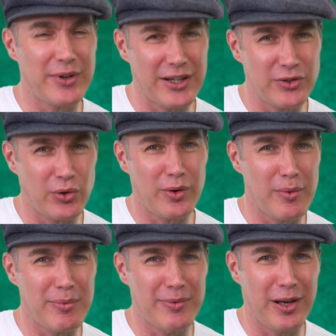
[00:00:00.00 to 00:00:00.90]
We're going to talk
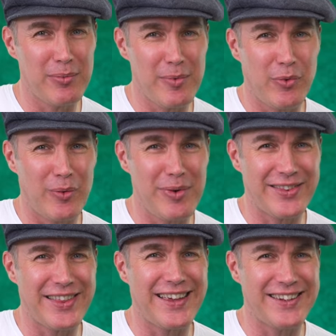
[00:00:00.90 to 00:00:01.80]
a little bit more
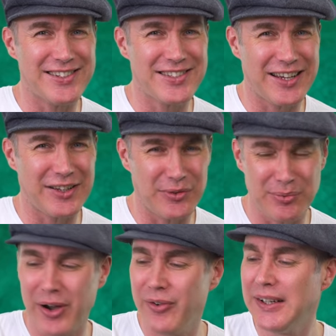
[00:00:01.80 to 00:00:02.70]
about that in a second as
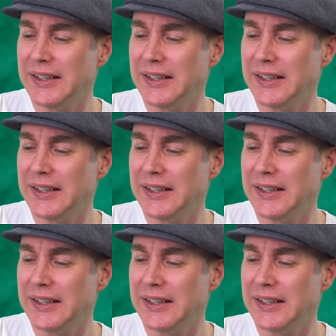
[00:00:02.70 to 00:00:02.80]
well.